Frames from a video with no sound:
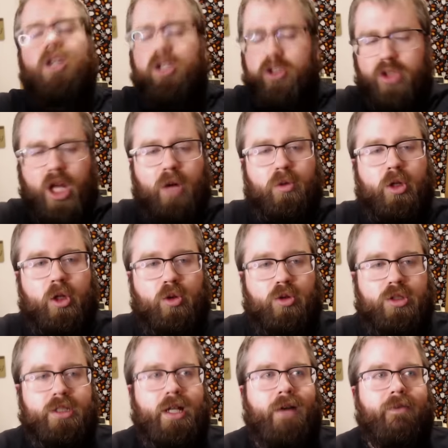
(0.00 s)
So a lot of really cool
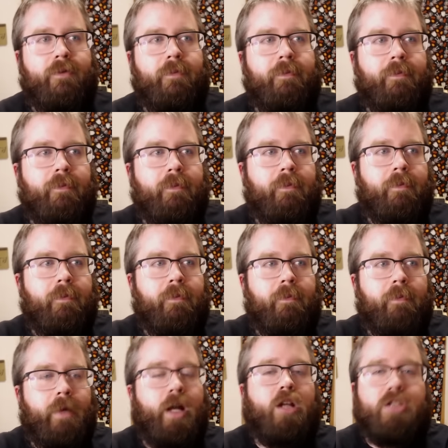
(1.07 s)
stuff.
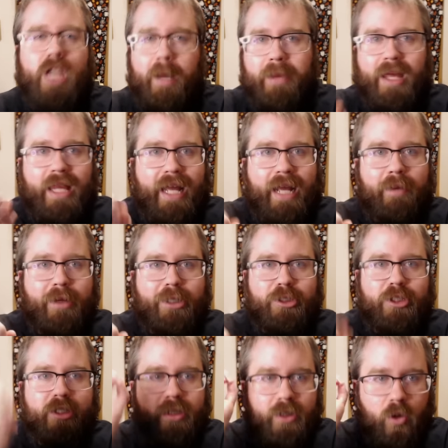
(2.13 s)
And on top of that, like I
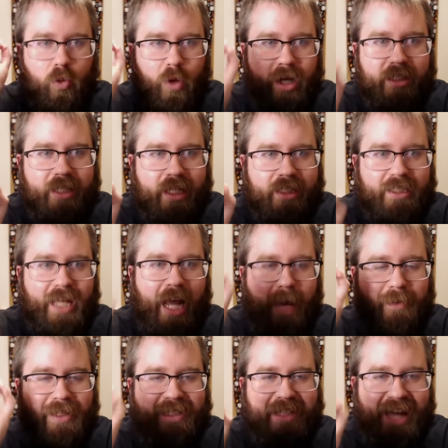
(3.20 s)
mentioned, Race Against Time
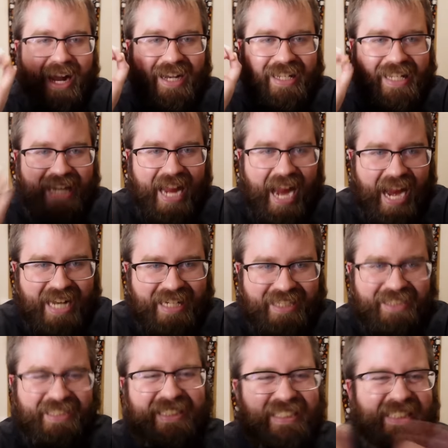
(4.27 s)
is not canon.